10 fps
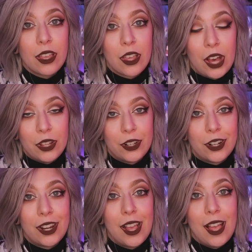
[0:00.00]

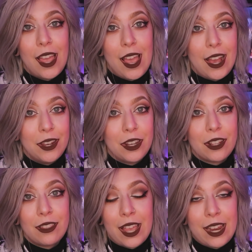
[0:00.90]
color and
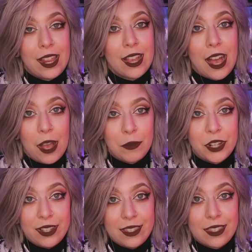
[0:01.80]
lighting
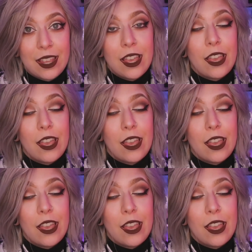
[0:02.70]
options.